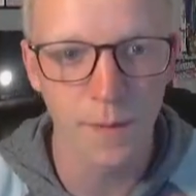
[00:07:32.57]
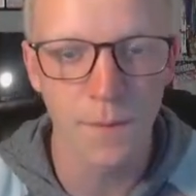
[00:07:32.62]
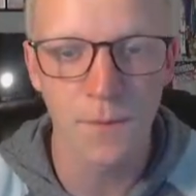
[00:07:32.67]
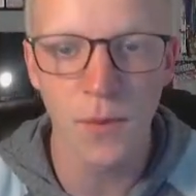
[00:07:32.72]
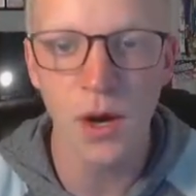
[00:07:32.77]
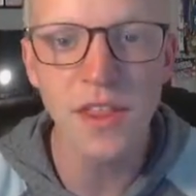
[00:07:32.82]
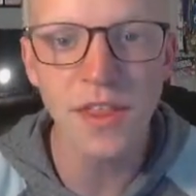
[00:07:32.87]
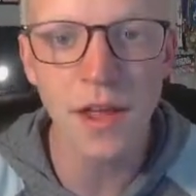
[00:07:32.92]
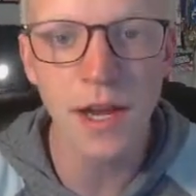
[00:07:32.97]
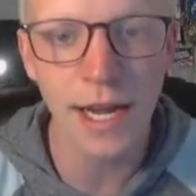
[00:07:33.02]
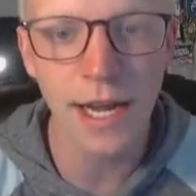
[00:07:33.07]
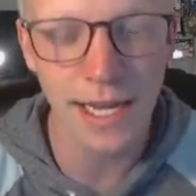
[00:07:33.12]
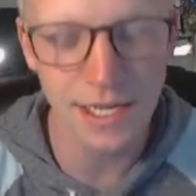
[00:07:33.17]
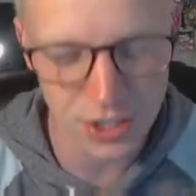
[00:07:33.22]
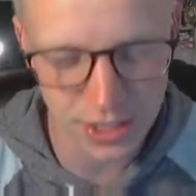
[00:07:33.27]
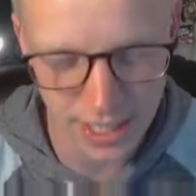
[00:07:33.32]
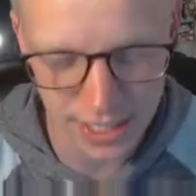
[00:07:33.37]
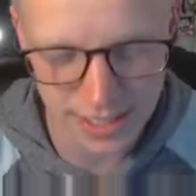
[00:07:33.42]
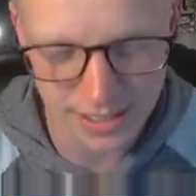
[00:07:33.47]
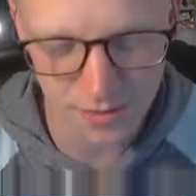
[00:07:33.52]
Python
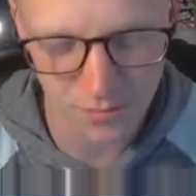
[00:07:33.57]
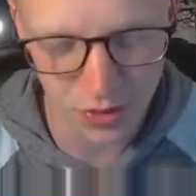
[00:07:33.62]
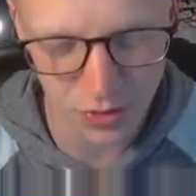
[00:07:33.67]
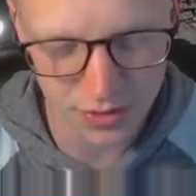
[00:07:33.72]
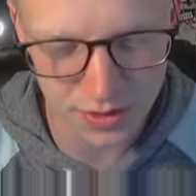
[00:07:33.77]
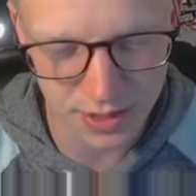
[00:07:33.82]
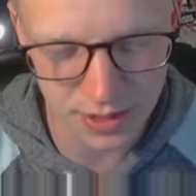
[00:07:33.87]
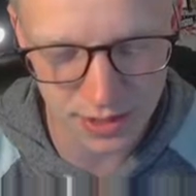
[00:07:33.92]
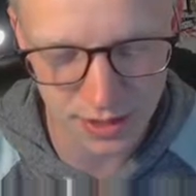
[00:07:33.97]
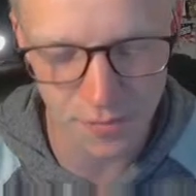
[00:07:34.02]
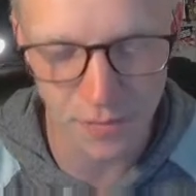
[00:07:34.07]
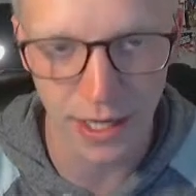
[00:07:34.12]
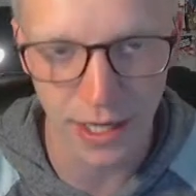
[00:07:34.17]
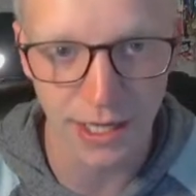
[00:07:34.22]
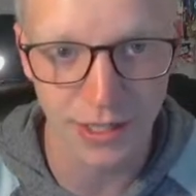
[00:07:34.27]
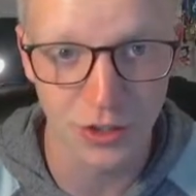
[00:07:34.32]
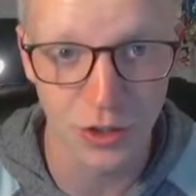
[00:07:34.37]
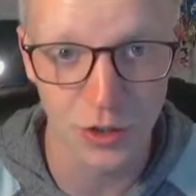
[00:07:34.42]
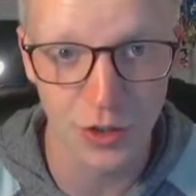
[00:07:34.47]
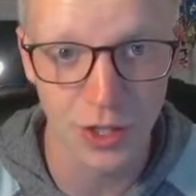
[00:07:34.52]
actually has a built-in
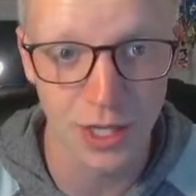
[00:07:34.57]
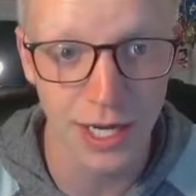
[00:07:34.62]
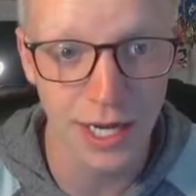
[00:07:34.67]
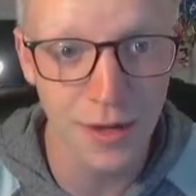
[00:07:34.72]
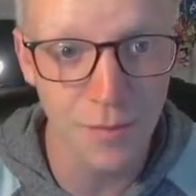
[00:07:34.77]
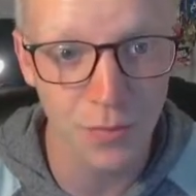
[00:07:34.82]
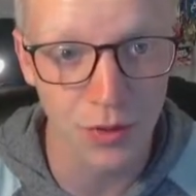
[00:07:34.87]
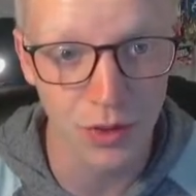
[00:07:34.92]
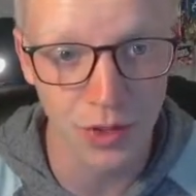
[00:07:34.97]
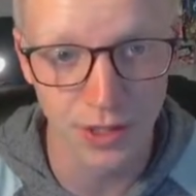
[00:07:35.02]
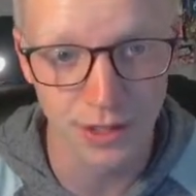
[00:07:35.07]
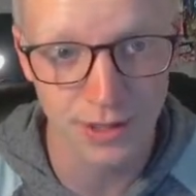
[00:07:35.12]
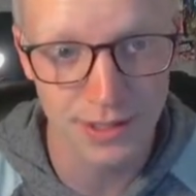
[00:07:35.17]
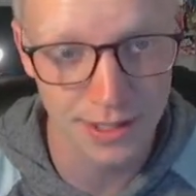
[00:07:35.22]
command called input.